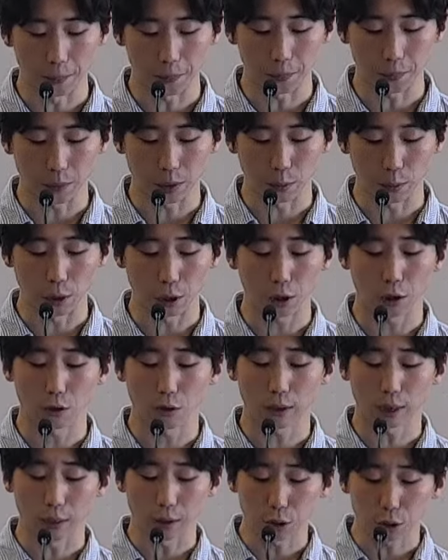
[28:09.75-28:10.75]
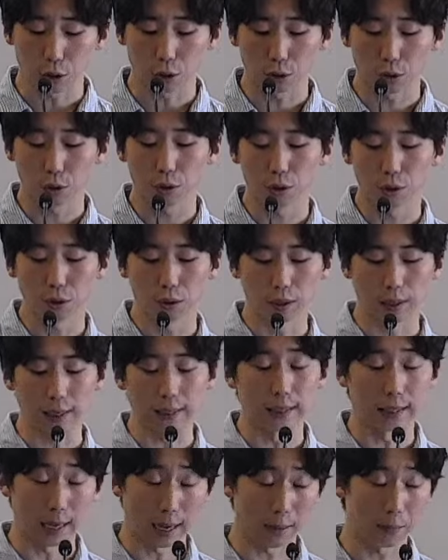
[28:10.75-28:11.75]
we're going to look at two
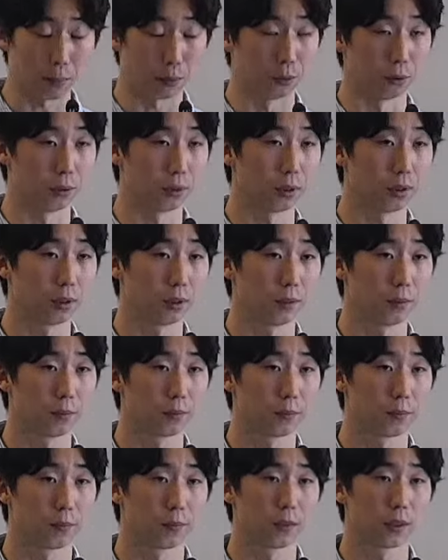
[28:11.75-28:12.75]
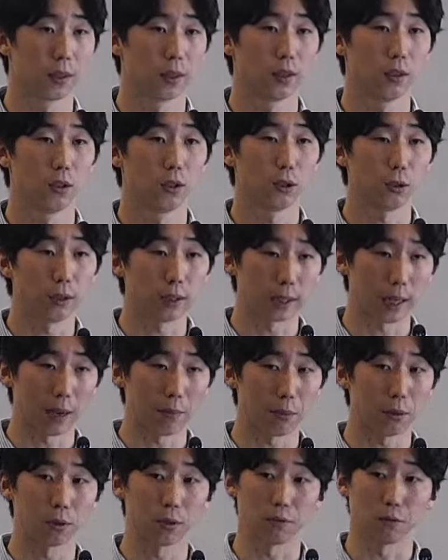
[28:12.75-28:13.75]
examples, two
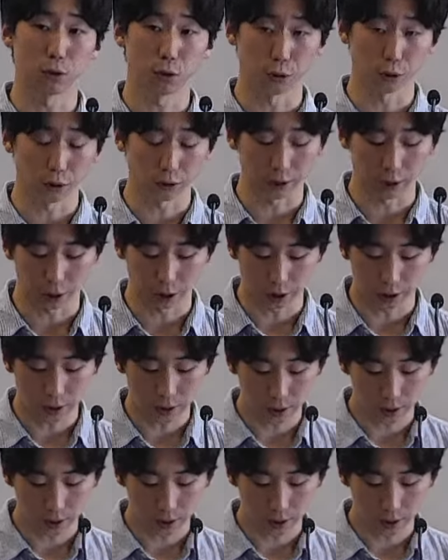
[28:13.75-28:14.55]
examples of two Christians,